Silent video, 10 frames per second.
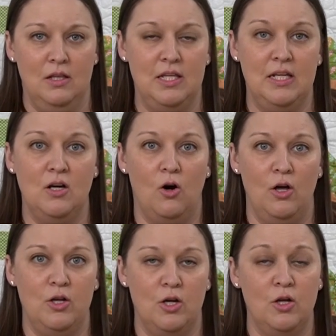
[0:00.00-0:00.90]
Then
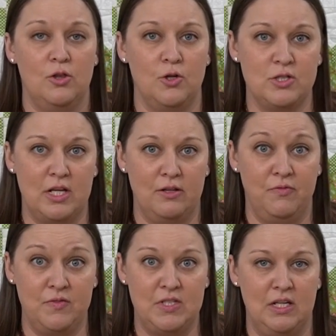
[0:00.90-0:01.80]
on Thursday the
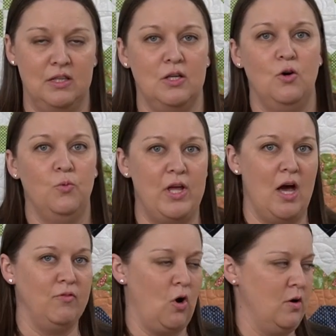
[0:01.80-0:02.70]
15th, we
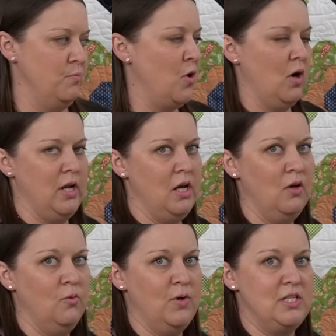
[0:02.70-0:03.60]
have Garden Party,
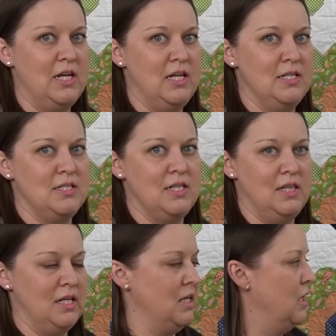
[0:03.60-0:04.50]
which is
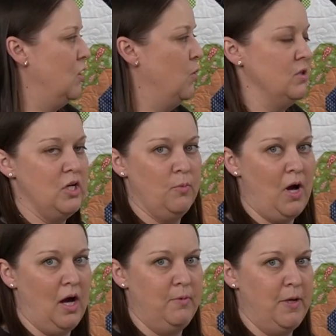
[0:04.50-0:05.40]
the quilt here
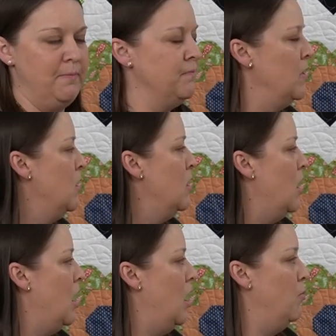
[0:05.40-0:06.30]
behind me.
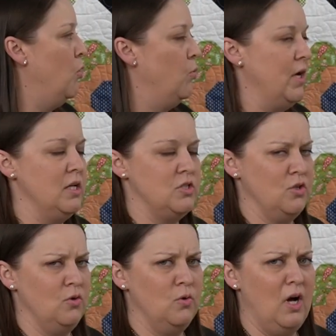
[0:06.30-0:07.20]
We
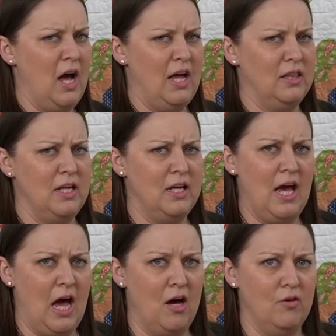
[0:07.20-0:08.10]
do, I think,
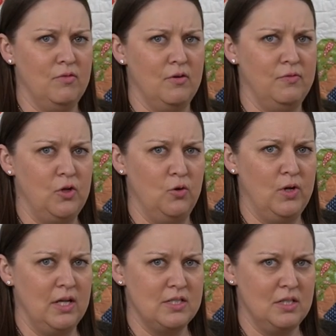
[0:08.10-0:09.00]
have a few
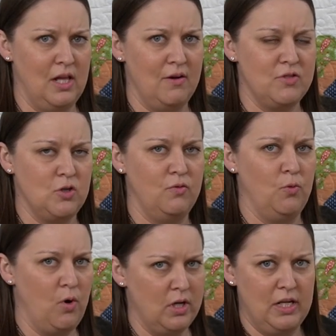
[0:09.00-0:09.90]
kits left, so if you
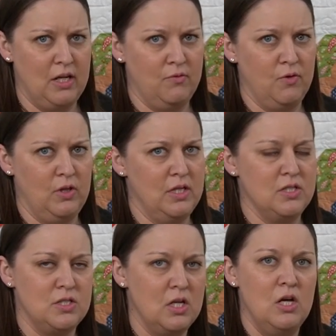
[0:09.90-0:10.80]
wanted a kit for
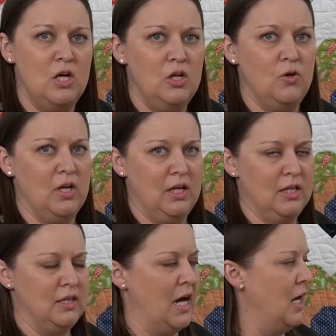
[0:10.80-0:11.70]
this, you can
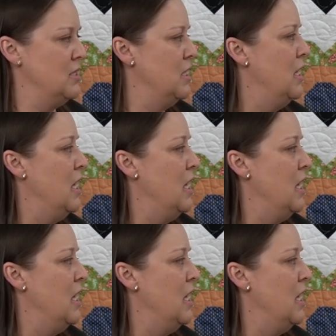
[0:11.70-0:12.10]
get that.